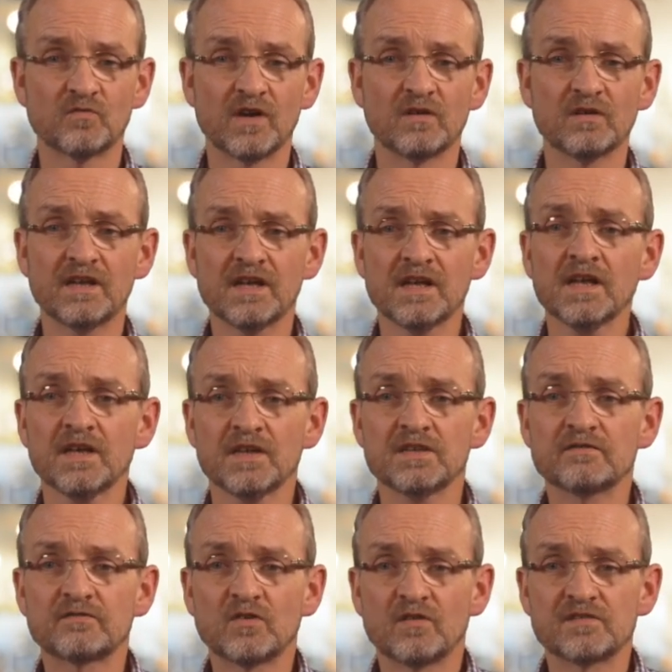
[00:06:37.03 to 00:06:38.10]
Well,
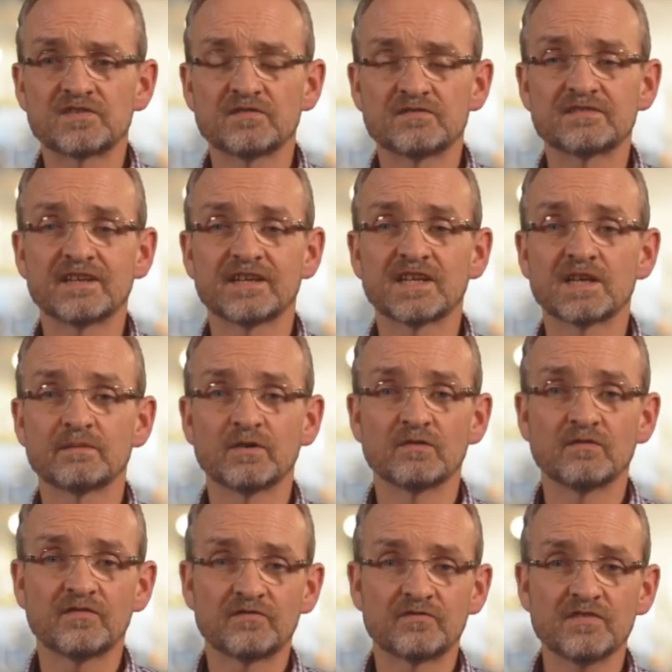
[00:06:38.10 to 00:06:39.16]
you've got to think
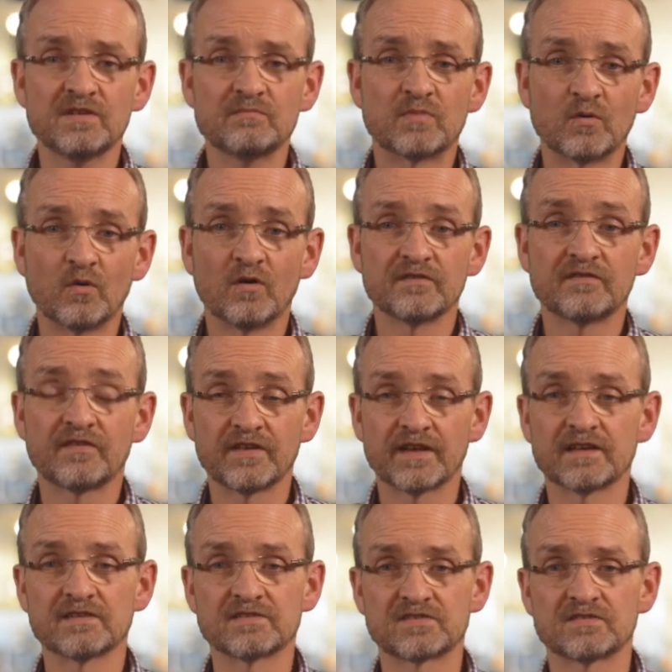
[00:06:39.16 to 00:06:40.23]
about 3 broad
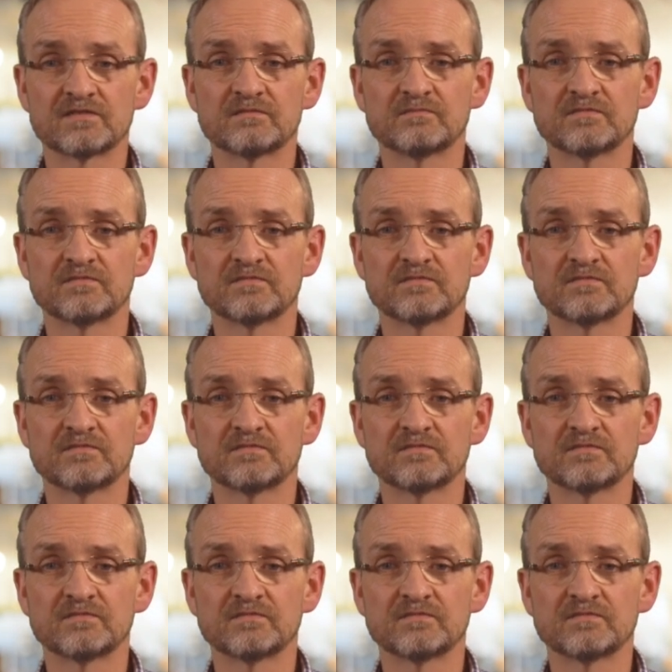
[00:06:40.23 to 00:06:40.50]
things.